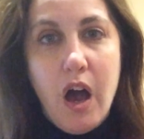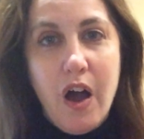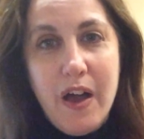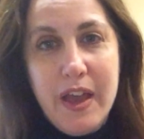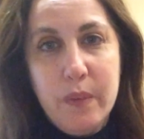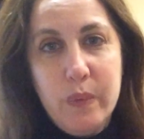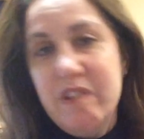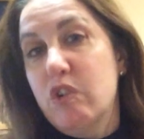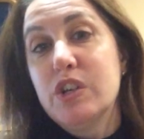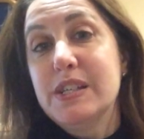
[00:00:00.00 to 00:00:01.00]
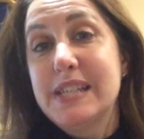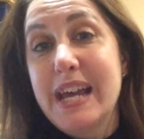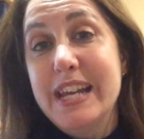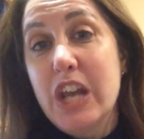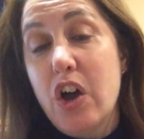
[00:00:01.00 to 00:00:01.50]
Hi, we're on
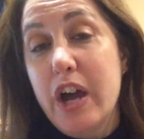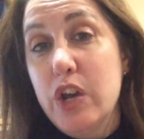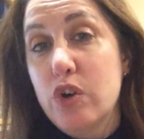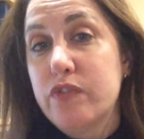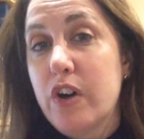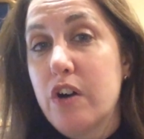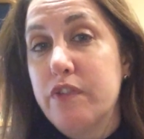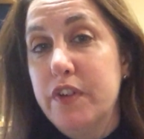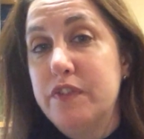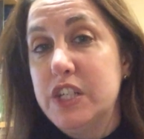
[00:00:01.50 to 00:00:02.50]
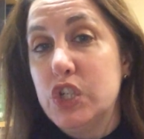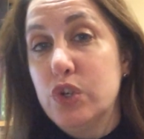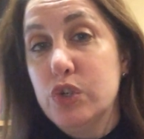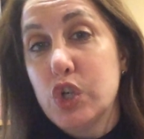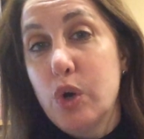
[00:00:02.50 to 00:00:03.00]
day 9 of our
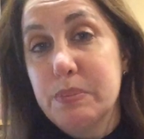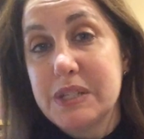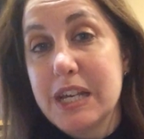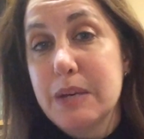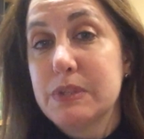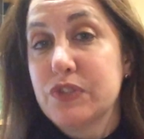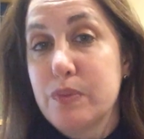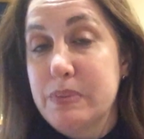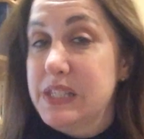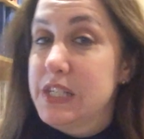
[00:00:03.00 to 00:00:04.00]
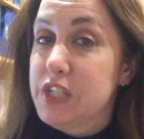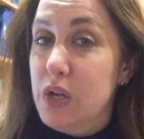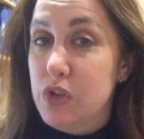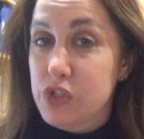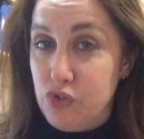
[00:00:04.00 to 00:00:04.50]
52 top tips for business
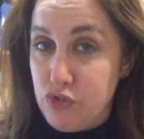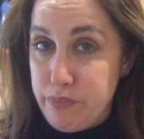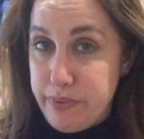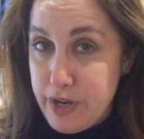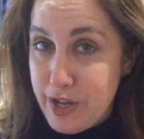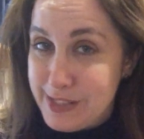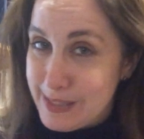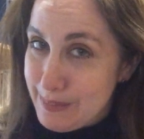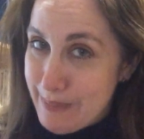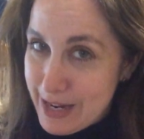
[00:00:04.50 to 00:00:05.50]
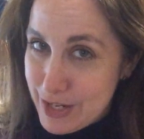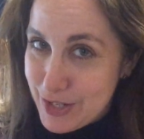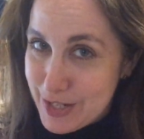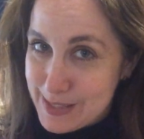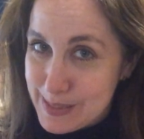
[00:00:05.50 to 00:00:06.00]
owners, entrepreneurs and
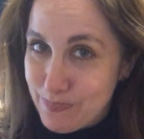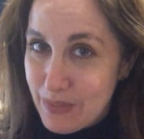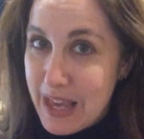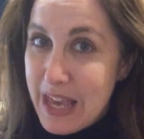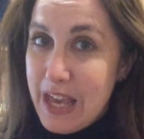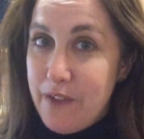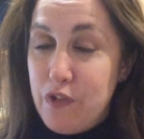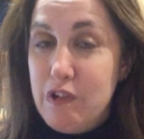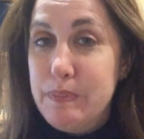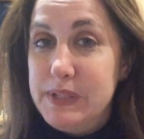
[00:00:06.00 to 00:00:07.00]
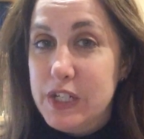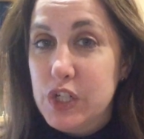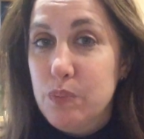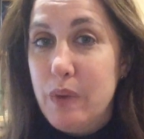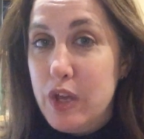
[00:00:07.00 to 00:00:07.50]
managers. If you're in a
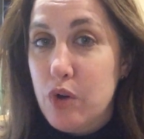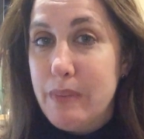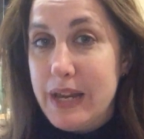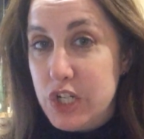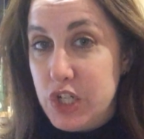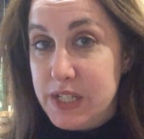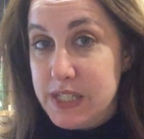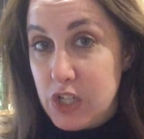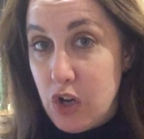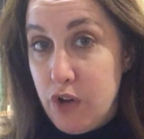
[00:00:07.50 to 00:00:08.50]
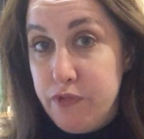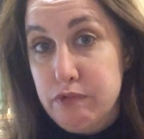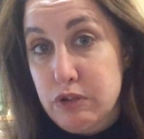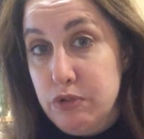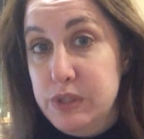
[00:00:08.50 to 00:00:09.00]
position where you're managing staff,
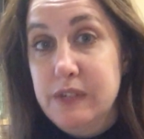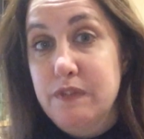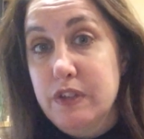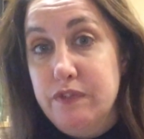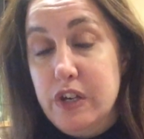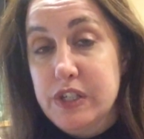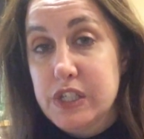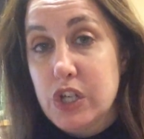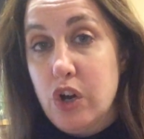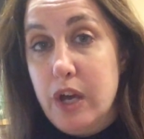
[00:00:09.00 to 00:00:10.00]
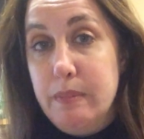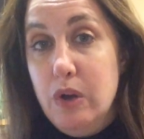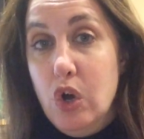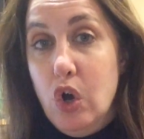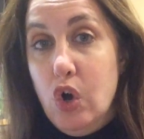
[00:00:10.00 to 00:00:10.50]
recruiting for the first time,
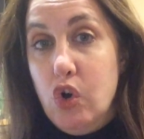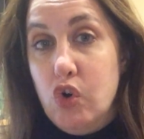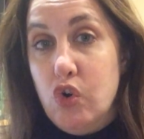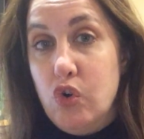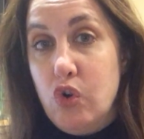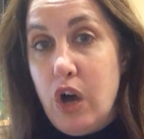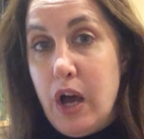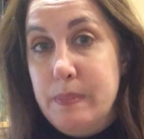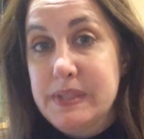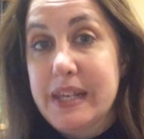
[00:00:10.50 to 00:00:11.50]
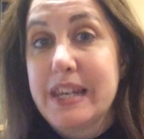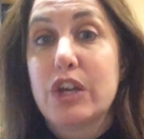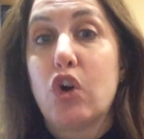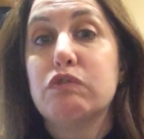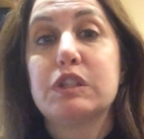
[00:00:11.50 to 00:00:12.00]
or
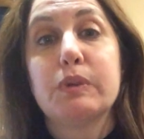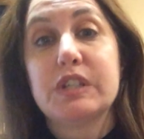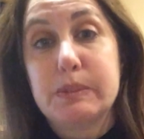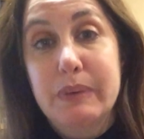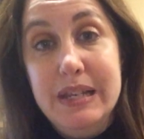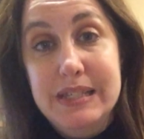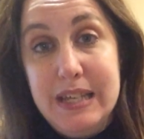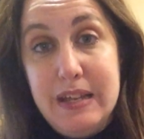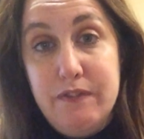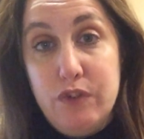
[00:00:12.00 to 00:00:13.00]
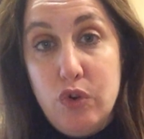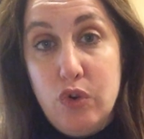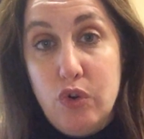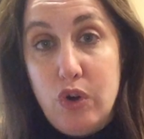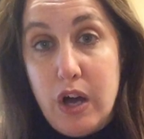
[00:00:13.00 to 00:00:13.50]
suddenly got responsibility
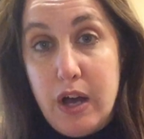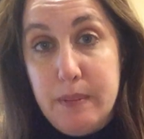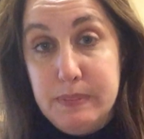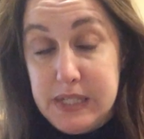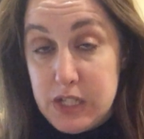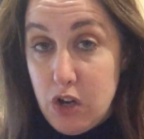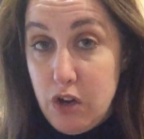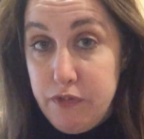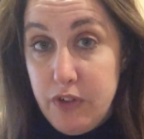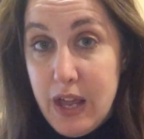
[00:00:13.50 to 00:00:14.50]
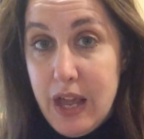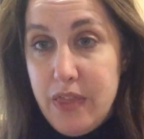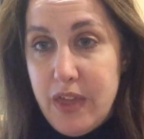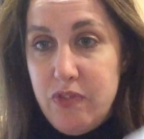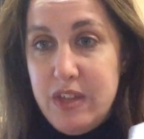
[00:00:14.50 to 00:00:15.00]
for staff,
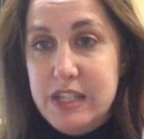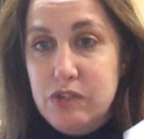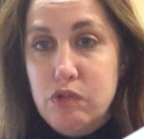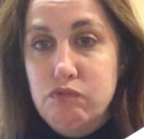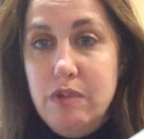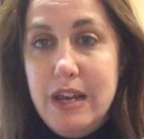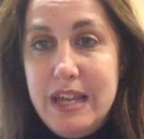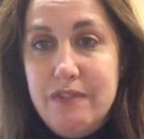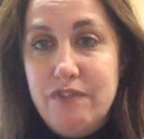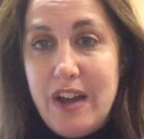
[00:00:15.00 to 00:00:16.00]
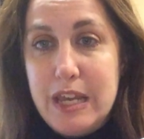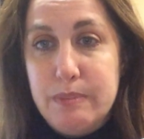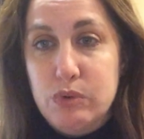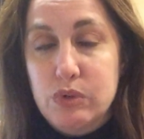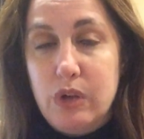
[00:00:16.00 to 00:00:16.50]
then these are a really
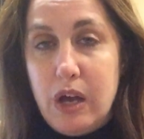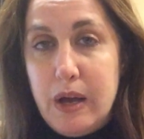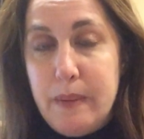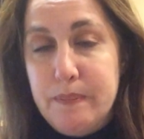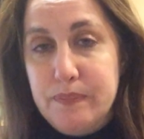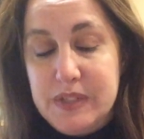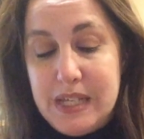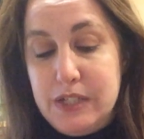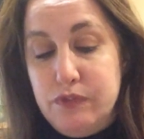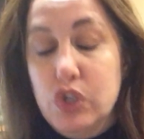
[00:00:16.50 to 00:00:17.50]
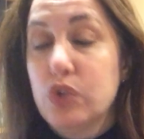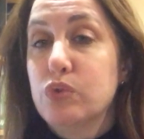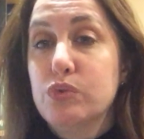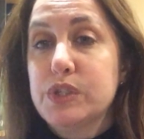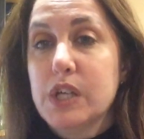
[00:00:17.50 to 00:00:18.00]
invaluable set of
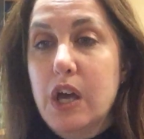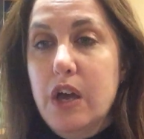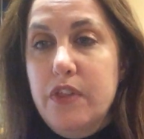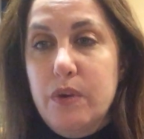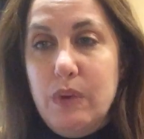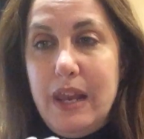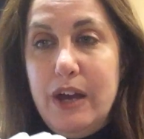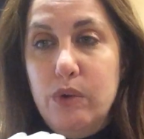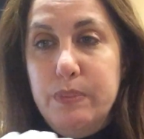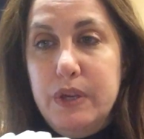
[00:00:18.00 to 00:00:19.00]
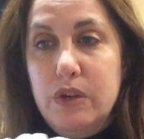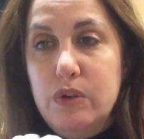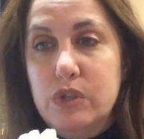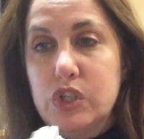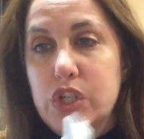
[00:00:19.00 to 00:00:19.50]
tools that will help
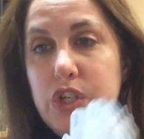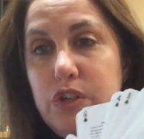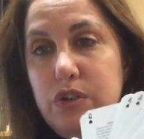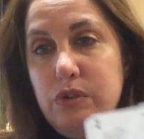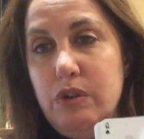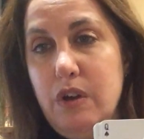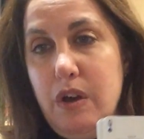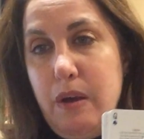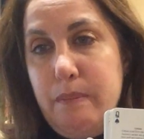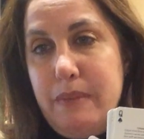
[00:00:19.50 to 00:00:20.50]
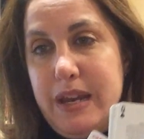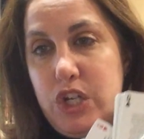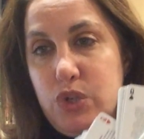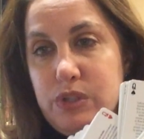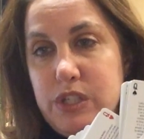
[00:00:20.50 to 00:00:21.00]
you to
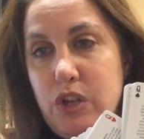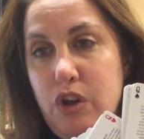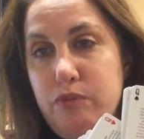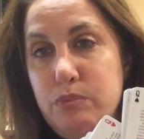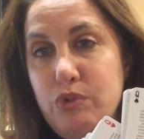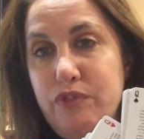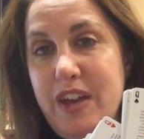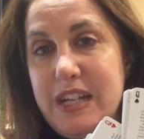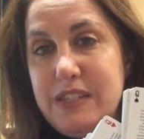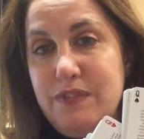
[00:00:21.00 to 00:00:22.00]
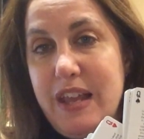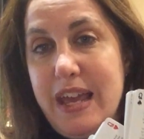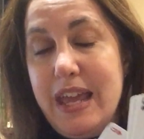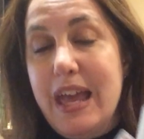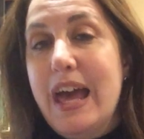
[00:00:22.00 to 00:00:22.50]
manage your staff more
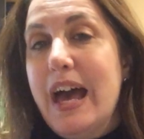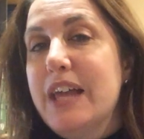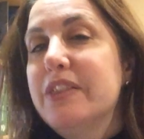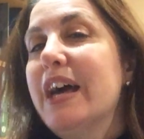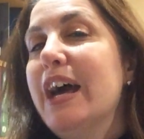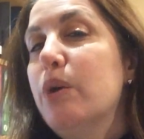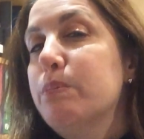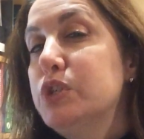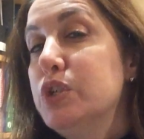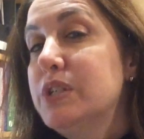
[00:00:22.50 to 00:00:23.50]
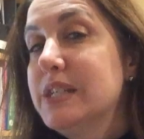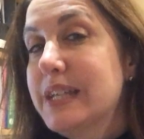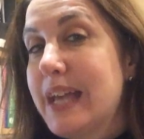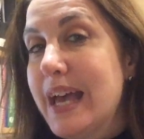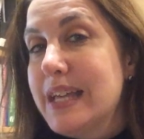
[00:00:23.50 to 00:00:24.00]
effectively, and that helps you to
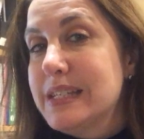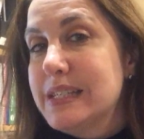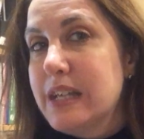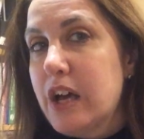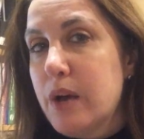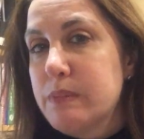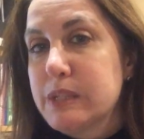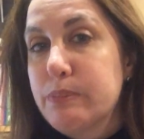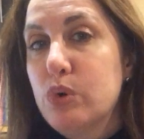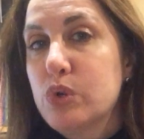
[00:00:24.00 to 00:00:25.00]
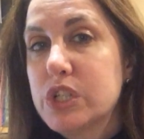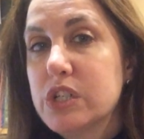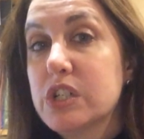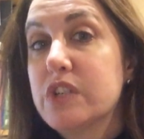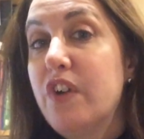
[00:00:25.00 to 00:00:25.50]
get support
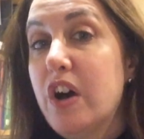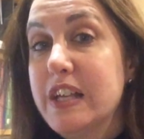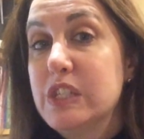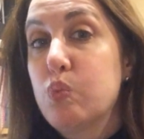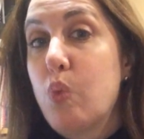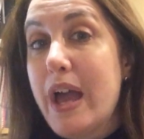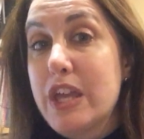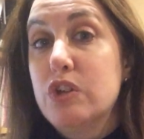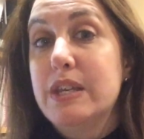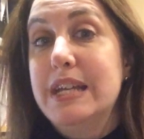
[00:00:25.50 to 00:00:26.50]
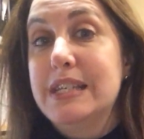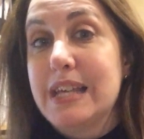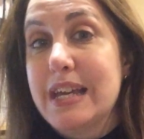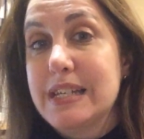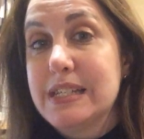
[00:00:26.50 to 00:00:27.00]
and advice where you need
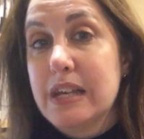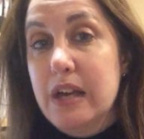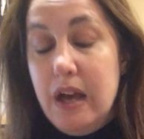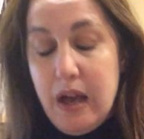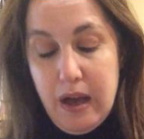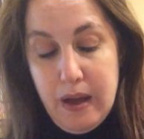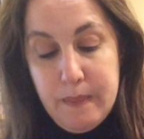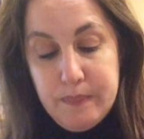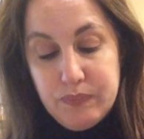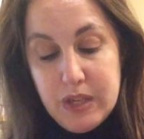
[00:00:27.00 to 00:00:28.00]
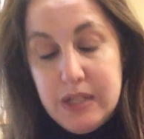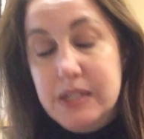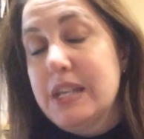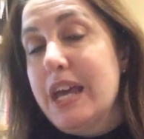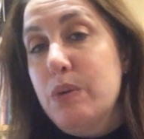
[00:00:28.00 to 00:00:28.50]
it.
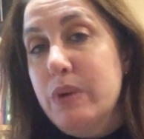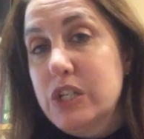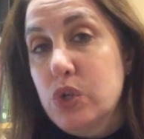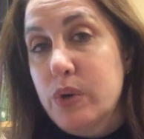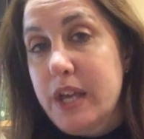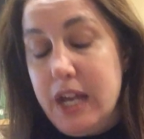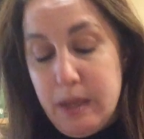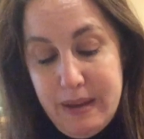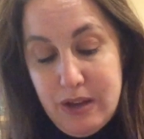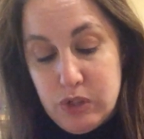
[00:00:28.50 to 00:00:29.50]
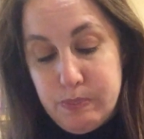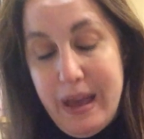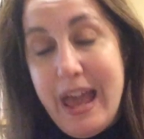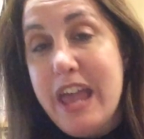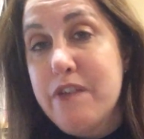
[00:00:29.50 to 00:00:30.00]
Today we're talking about
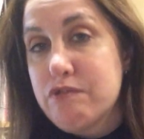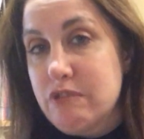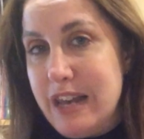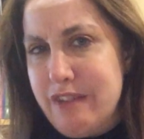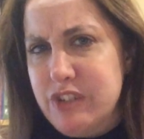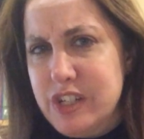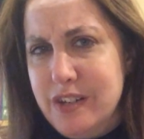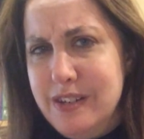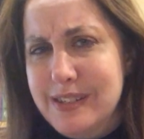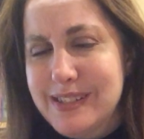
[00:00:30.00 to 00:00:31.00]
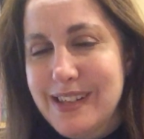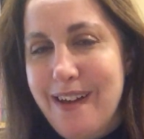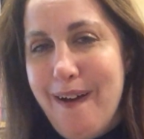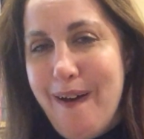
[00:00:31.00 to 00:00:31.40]
behavioural evidence.